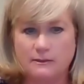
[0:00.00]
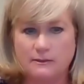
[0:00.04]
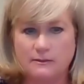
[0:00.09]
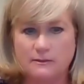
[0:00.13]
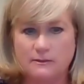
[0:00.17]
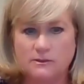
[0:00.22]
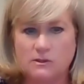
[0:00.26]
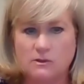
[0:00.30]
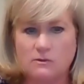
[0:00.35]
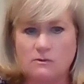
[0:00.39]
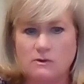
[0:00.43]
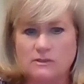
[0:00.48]

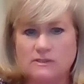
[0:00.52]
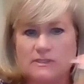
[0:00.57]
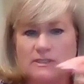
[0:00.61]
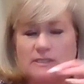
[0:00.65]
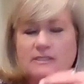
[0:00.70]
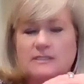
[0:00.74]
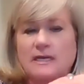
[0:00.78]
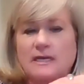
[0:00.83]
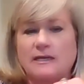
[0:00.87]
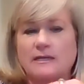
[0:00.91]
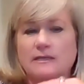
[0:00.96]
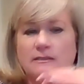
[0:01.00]
So it's a
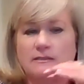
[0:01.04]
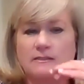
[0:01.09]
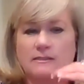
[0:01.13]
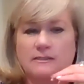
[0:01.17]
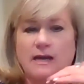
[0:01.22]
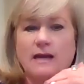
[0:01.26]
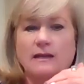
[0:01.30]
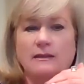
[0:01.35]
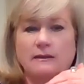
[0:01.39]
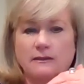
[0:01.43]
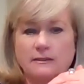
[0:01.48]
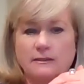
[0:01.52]
second
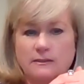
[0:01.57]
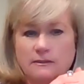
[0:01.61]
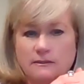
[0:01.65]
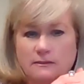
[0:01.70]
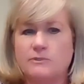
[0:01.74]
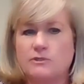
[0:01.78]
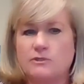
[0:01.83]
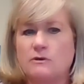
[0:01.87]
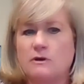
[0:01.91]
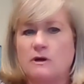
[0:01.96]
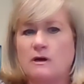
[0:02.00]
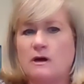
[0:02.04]
silent
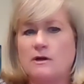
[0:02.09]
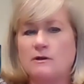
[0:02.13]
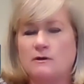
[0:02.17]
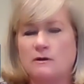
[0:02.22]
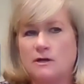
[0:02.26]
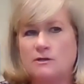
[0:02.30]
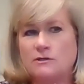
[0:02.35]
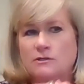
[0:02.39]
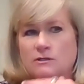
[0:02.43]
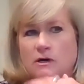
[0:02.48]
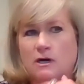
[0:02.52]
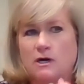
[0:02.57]

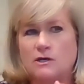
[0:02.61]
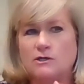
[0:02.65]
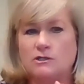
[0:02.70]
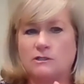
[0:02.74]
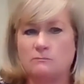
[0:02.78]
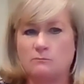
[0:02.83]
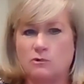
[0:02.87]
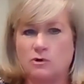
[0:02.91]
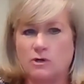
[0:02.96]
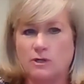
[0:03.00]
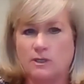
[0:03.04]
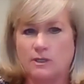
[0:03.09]
on your
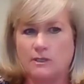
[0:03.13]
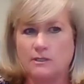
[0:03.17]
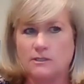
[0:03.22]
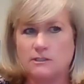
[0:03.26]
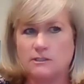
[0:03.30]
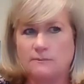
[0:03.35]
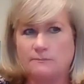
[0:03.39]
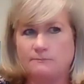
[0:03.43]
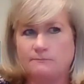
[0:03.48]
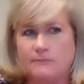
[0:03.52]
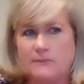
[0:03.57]
mortgage.